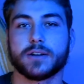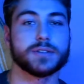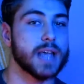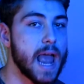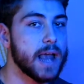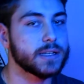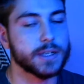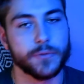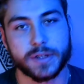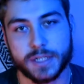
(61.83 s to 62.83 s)
I was
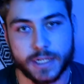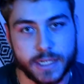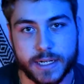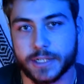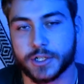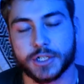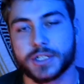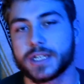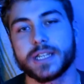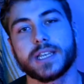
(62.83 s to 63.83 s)
active as a kid, I
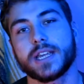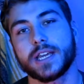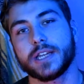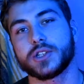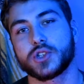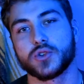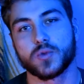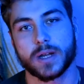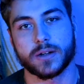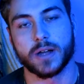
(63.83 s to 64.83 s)
just didn't eat too
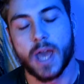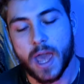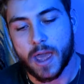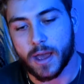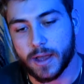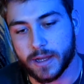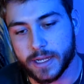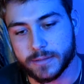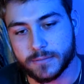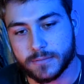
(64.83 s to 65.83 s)
well,
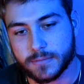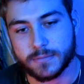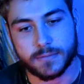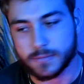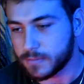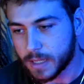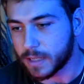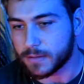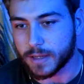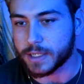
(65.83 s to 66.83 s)
and
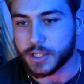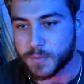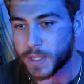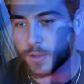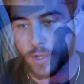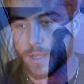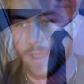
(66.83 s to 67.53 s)
that led to me looking